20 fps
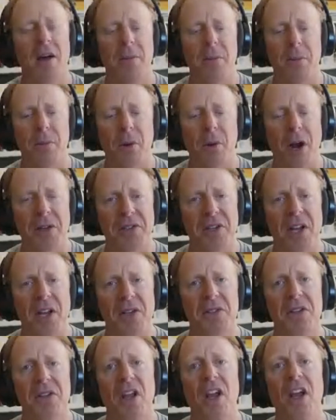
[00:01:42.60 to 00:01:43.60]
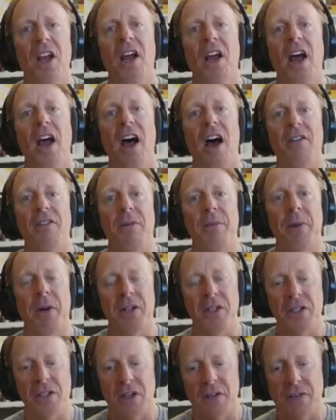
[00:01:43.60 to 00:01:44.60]
processed, have a bunch
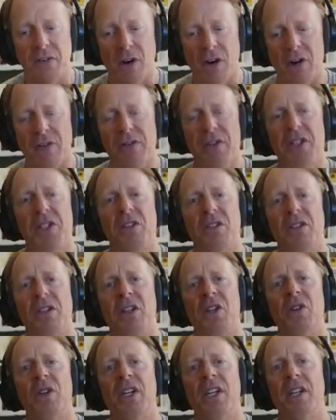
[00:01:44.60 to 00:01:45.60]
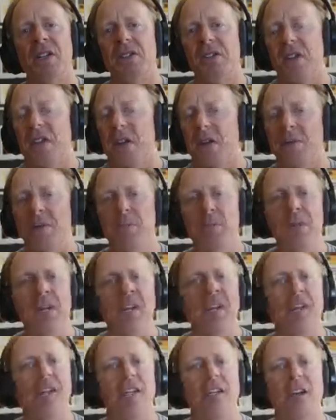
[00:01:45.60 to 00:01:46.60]
of artificial ingredients, and immediately
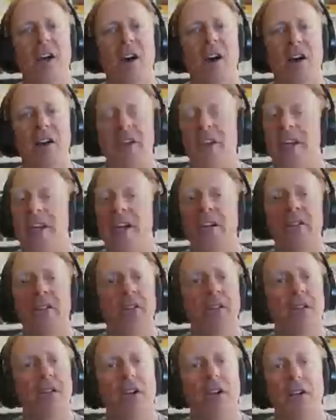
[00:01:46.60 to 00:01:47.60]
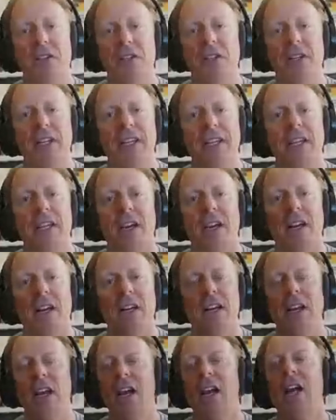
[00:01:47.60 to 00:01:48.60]
guarantee to cause you leaky gut.
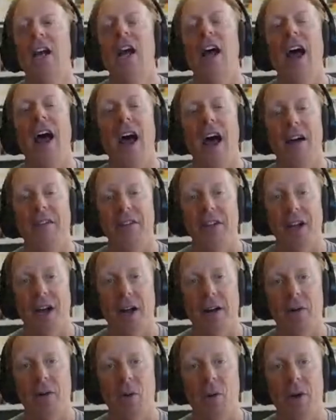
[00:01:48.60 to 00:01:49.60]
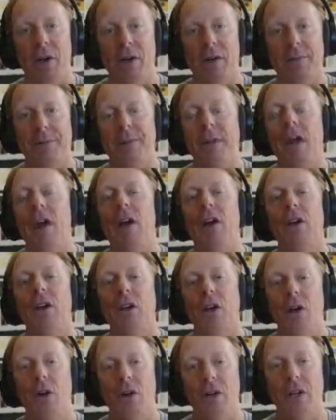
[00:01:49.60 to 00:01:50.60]
Avocado oil,
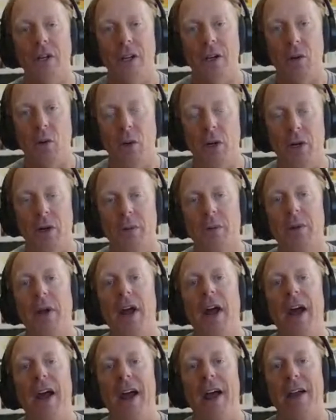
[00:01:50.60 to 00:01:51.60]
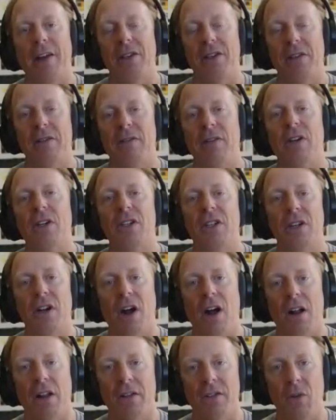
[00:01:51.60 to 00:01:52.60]
coconut oil, extra virgin
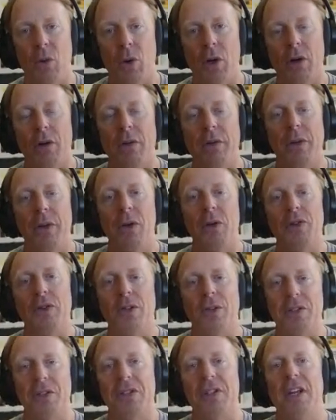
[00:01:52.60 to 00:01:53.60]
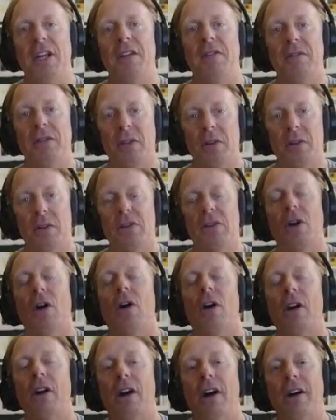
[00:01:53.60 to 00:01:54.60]
olive oil, those are safe. Those
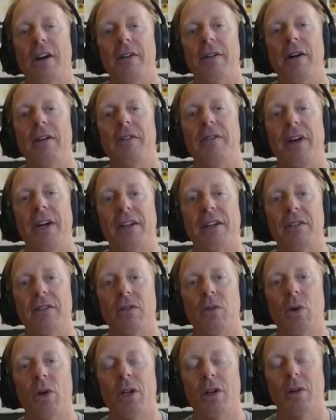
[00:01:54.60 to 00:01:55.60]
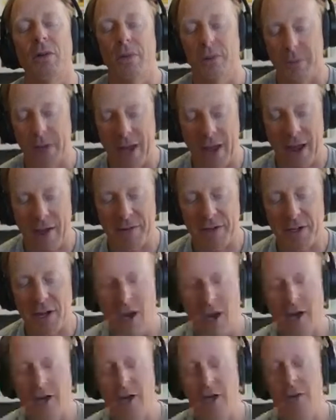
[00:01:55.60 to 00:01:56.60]
are effective for you.
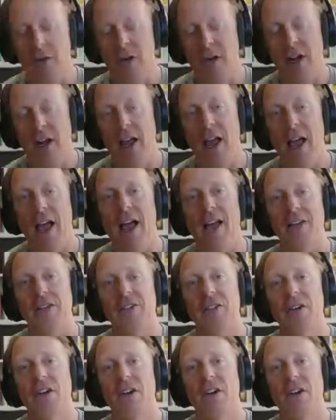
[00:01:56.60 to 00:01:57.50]
Avocado, extra